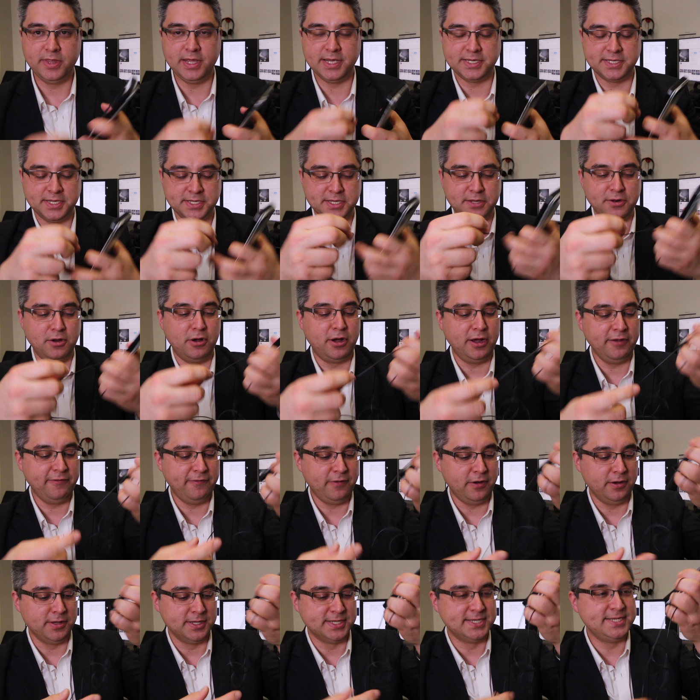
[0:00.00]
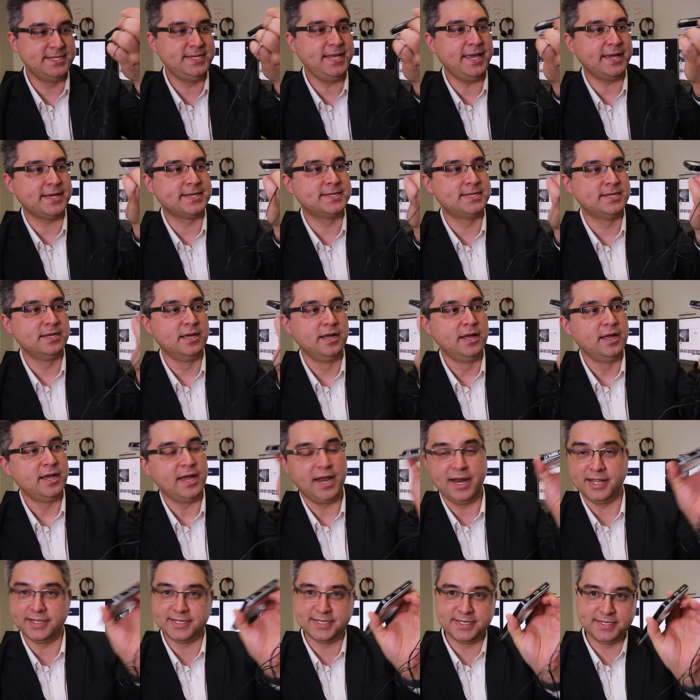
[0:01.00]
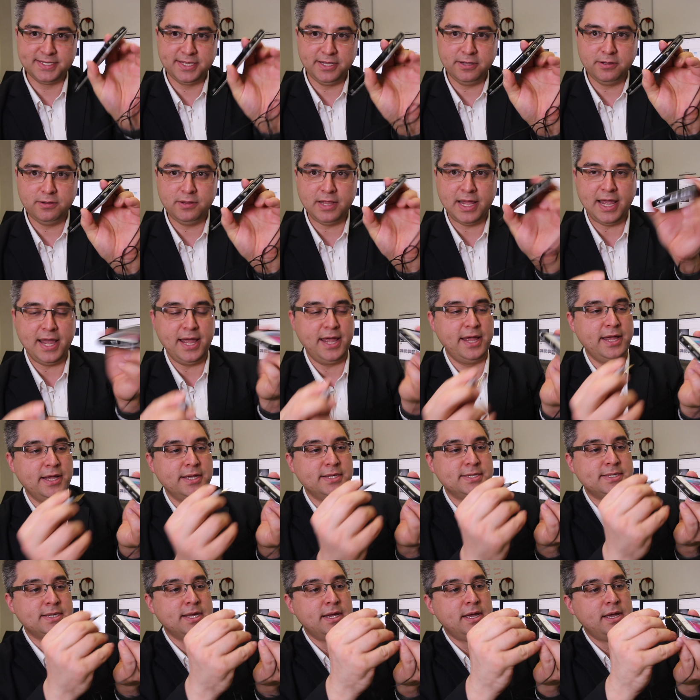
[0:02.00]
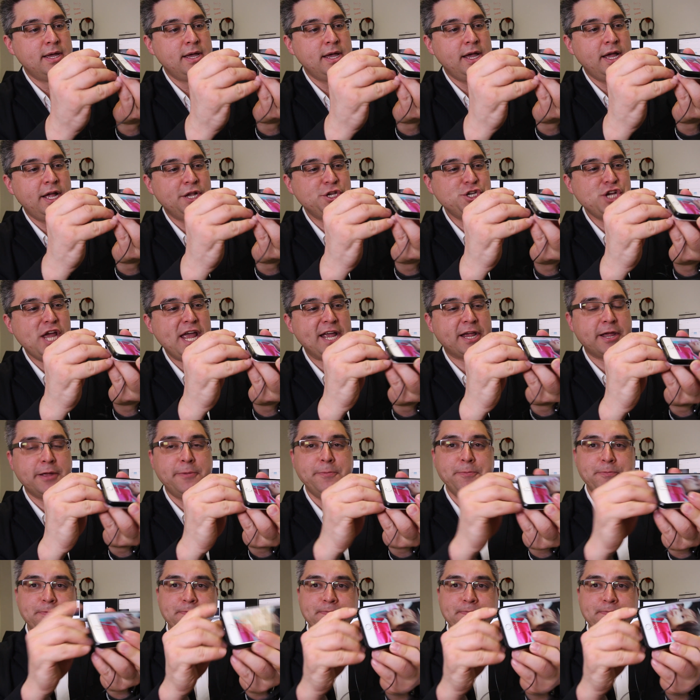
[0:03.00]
This is an iPhone 6, and it still has a jack